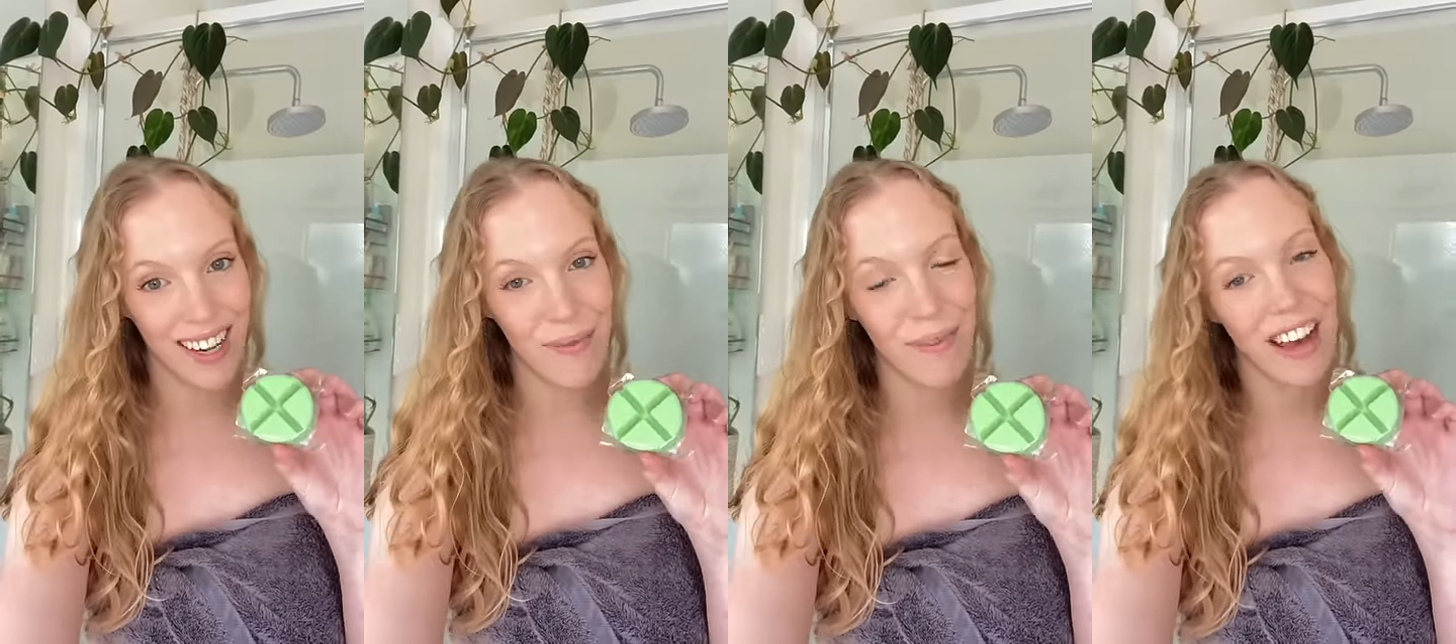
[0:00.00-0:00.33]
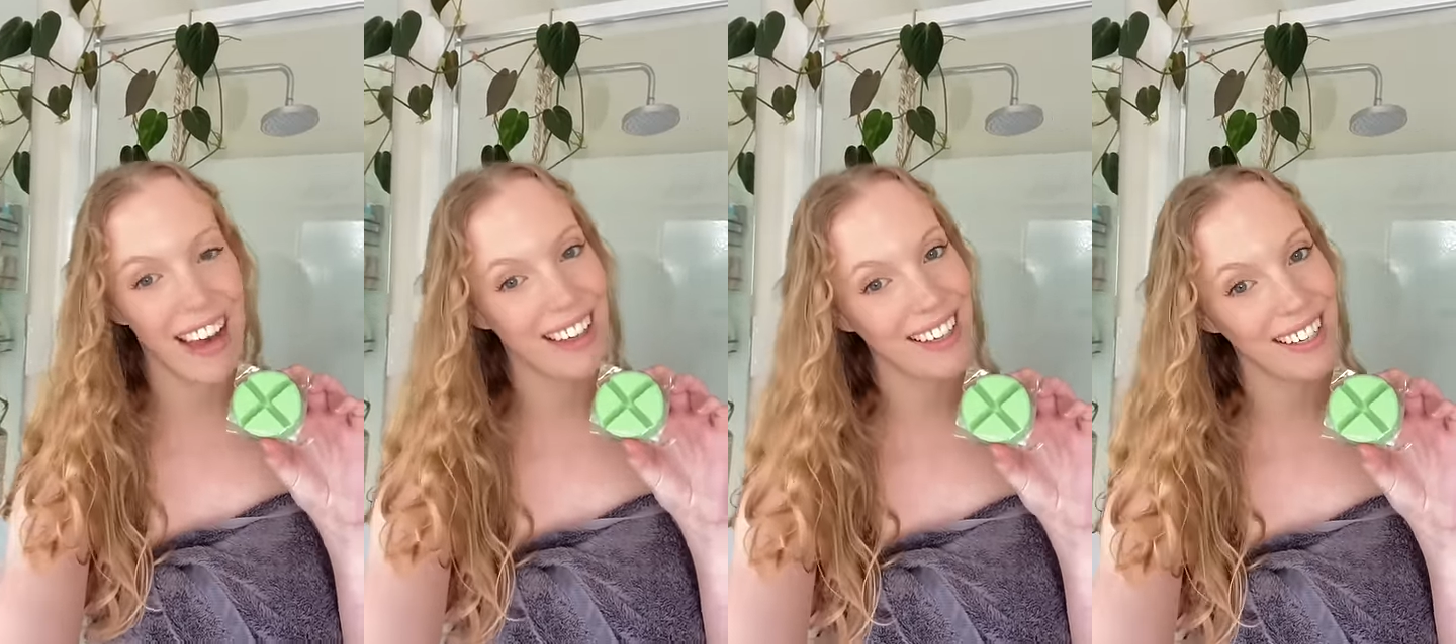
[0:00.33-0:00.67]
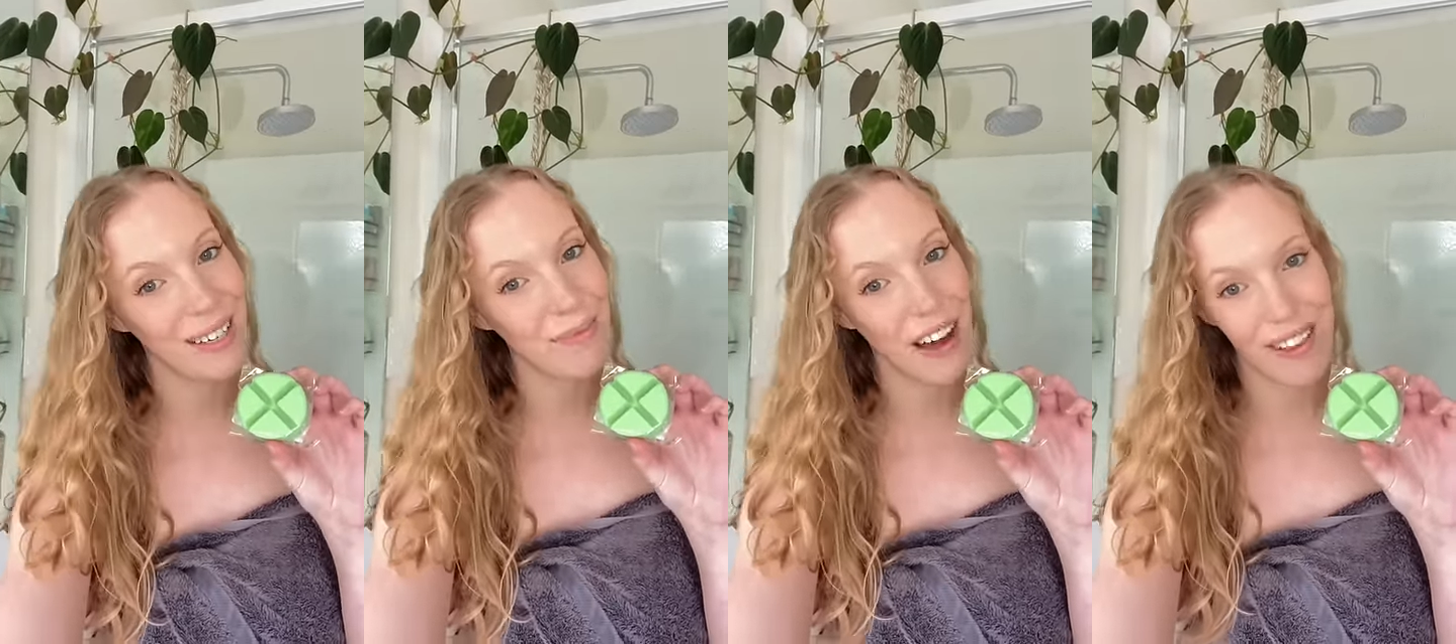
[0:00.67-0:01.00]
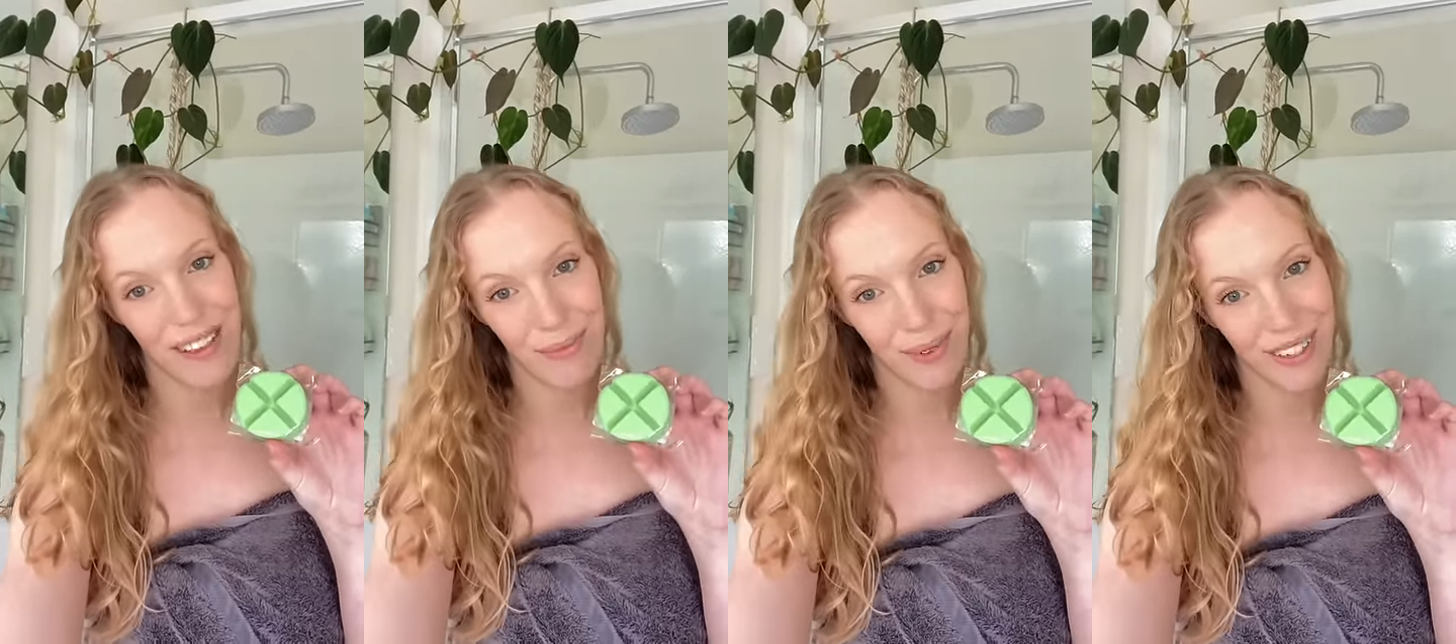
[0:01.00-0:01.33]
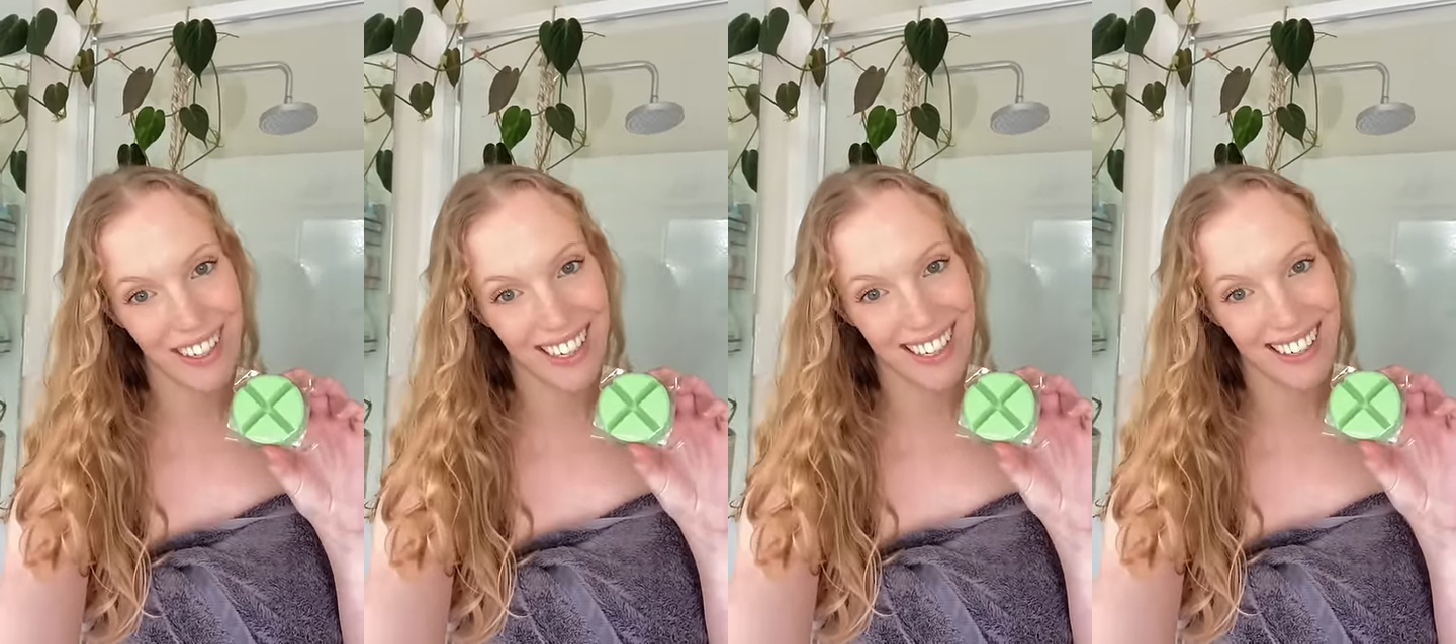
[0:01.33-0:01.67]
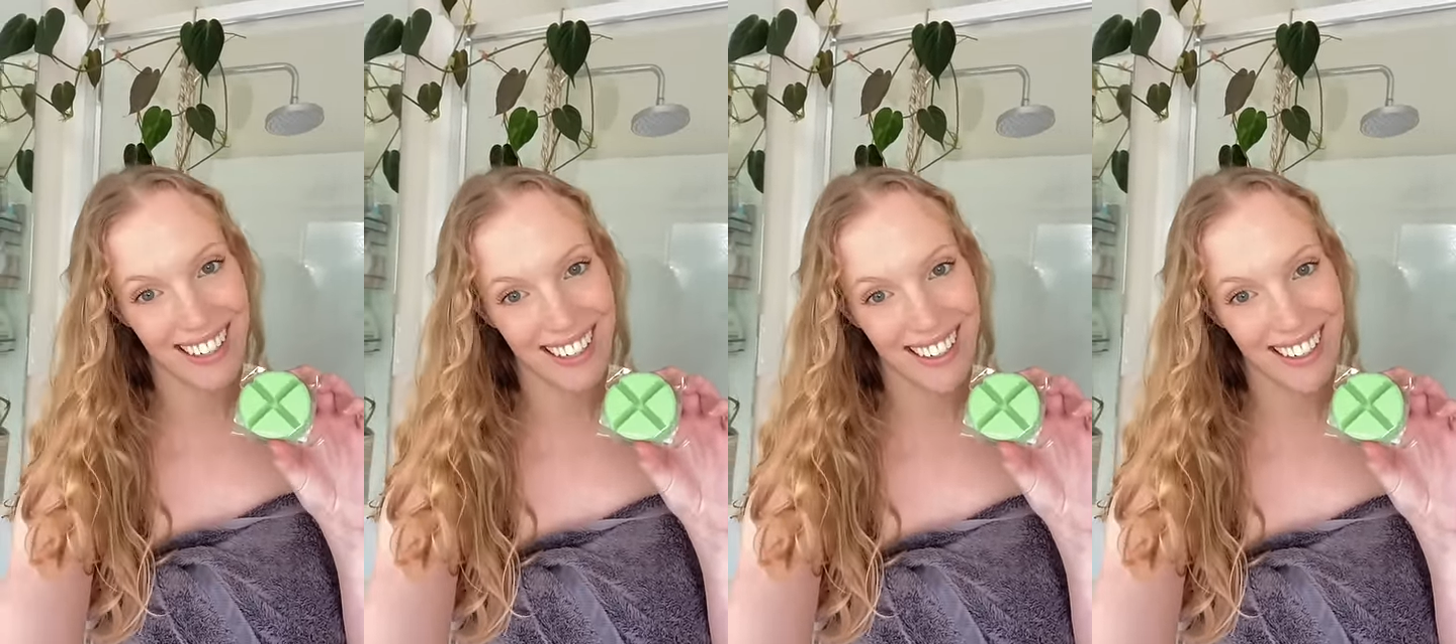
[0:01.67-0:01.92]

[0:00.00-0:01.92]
by Eleanor Bath & Body.